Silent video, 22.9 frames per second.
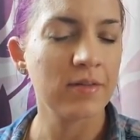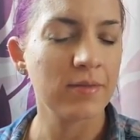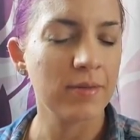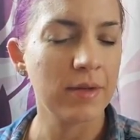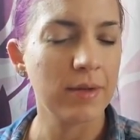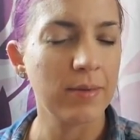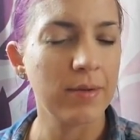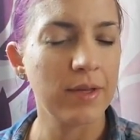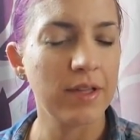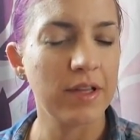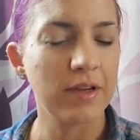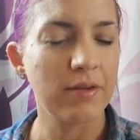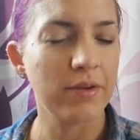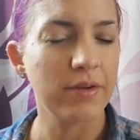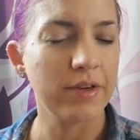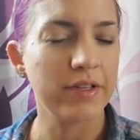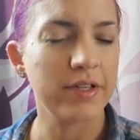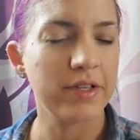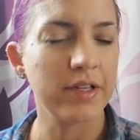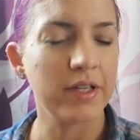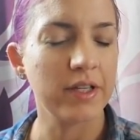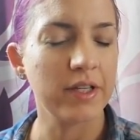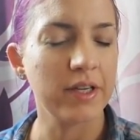Maybe they
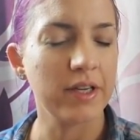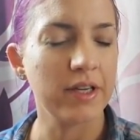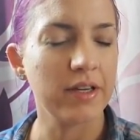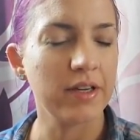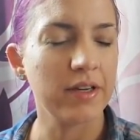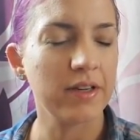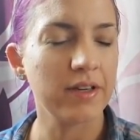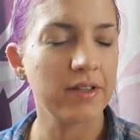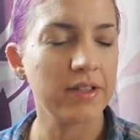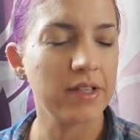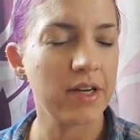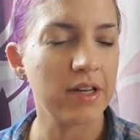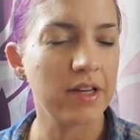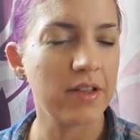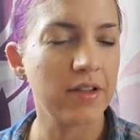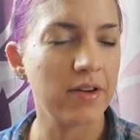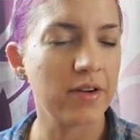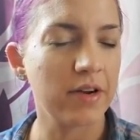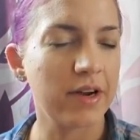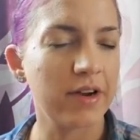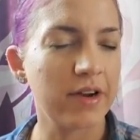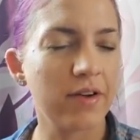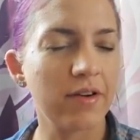recently dyed their
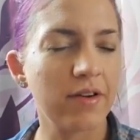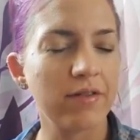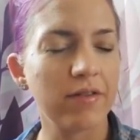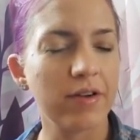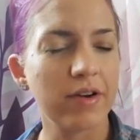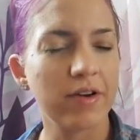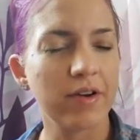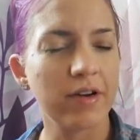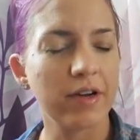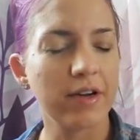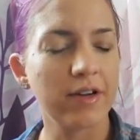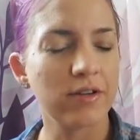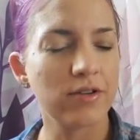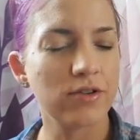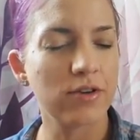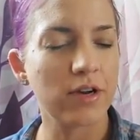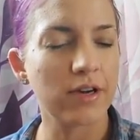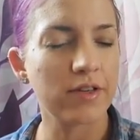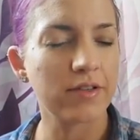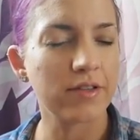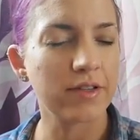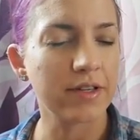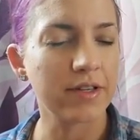hair a very
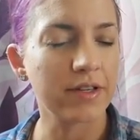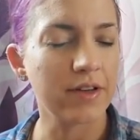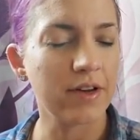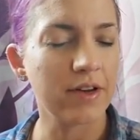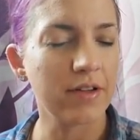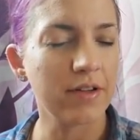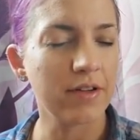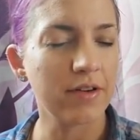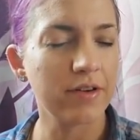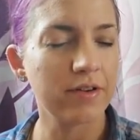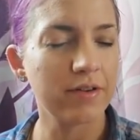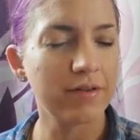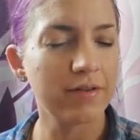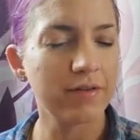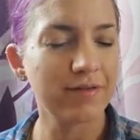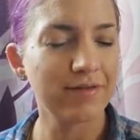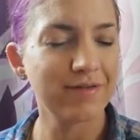drastic color.